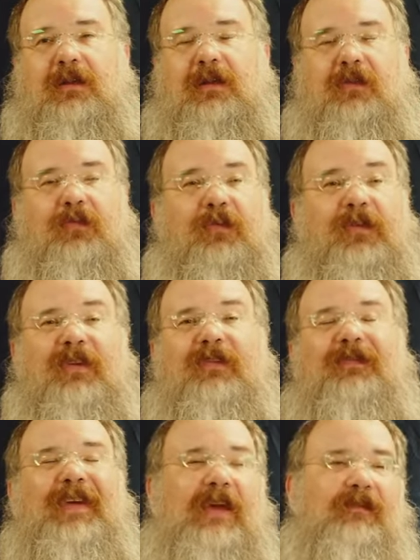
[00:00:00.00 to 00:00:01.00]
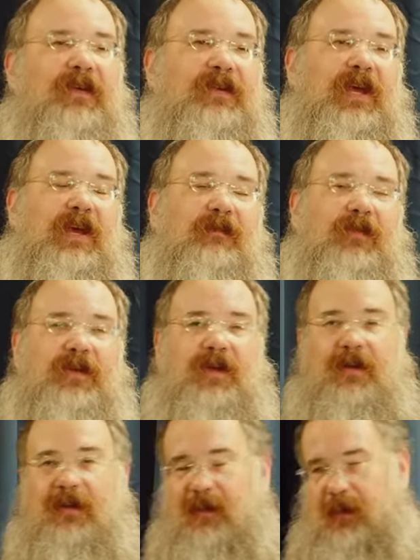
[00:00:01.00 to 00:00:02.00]
this was his favorite day of the
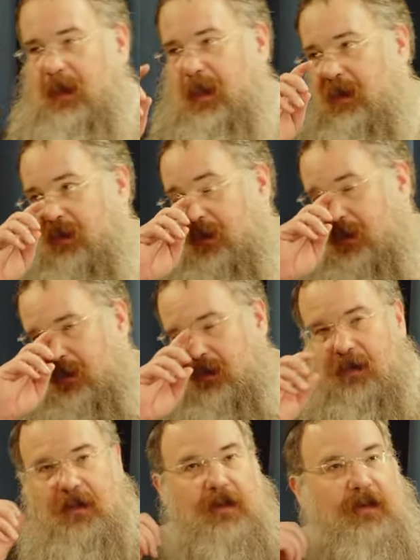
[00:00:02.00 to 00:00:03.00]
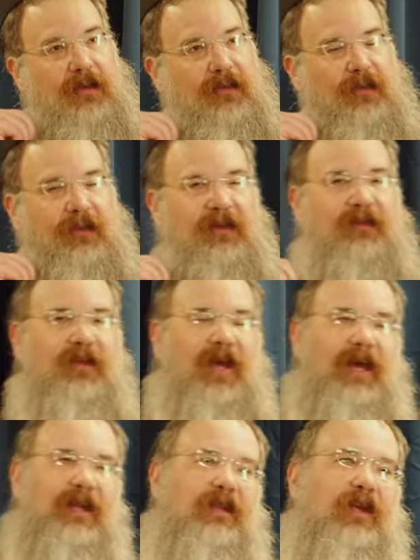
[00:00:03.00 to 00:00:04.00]
year. So he
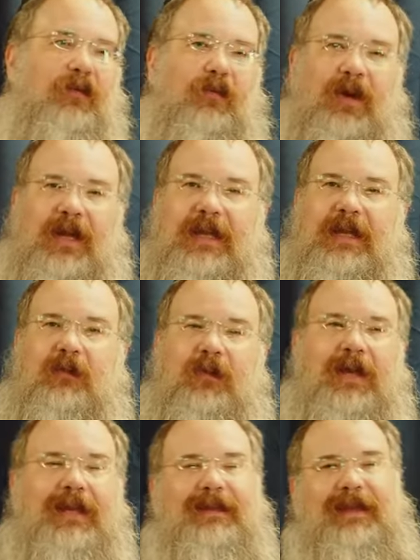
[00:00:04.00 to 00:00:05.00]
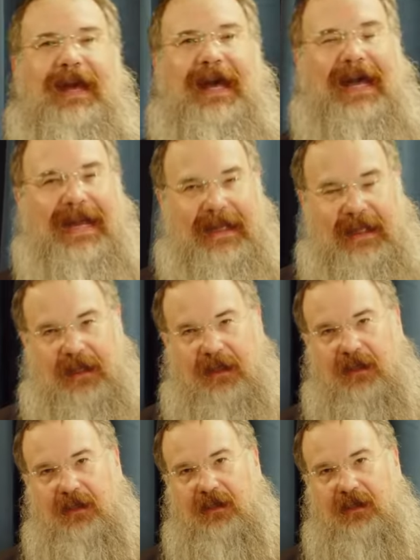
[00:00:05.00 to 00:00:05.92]
said that when he went into hiding,